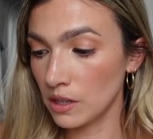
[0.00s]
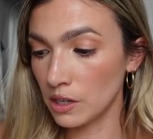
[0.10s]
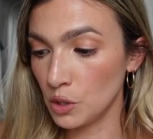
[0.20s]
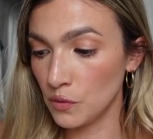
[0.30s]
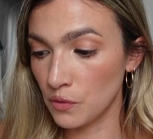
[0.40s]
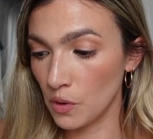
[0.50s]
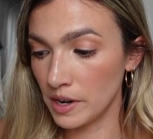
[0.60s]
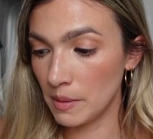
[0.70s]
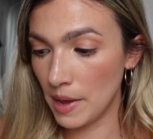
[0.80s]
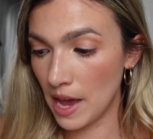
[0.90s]
the
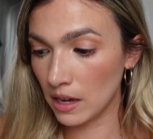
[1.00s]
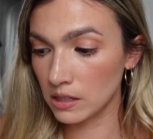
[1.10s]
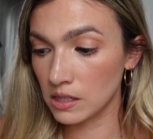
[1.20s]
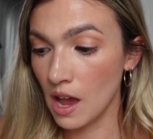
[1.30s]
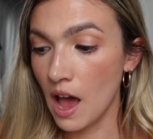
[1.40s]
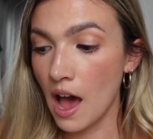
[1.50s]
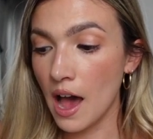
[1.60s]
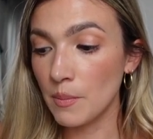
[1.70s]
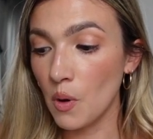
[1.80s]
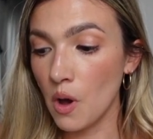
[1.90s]
Euphoria bags.
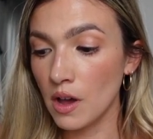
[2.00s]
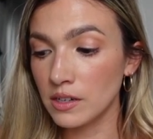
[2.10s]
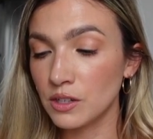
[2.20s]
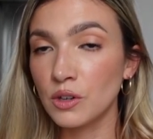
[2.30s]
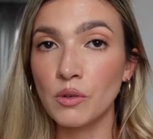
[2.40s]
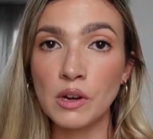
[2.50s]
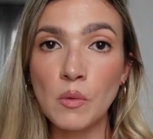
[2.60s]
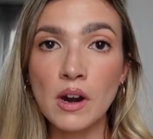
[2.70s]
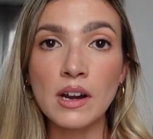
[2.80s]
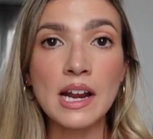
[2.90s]
I bought the green
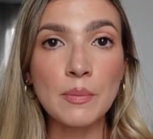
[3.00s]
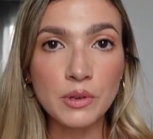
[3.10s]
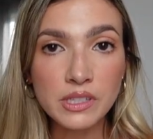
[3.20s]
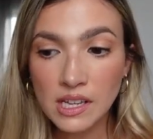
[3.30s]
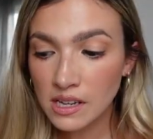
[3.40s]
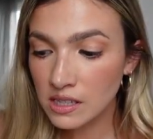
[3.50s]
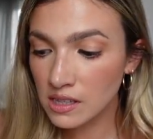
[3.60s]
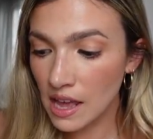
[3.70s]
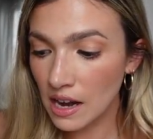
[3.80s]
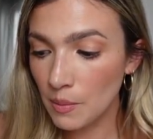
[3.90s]
one on April 6th
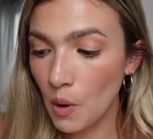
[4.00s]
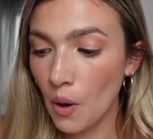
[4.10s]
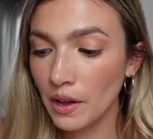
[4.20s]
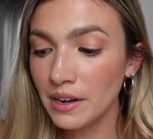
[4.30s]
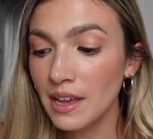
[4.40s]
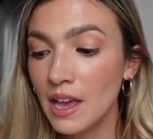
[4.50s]
and I bought